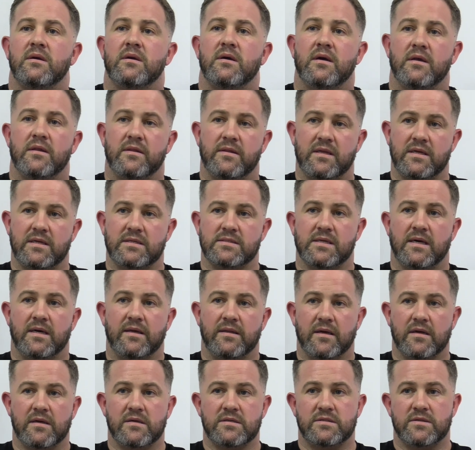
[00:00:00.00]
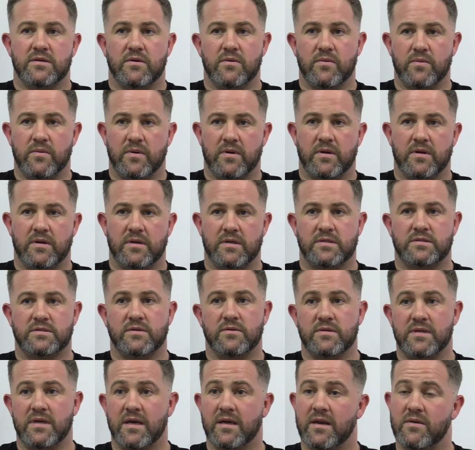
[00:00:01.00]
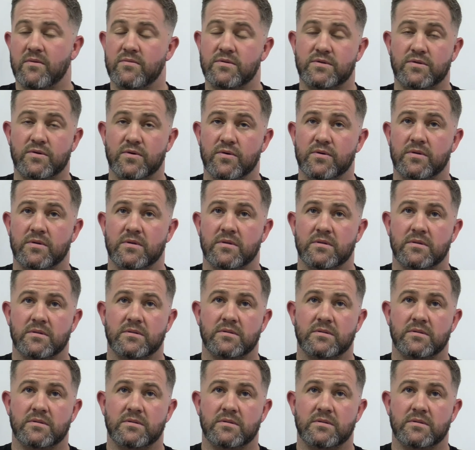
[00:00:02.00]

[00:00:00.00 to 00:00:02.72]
and things like that. So yeah, it was good.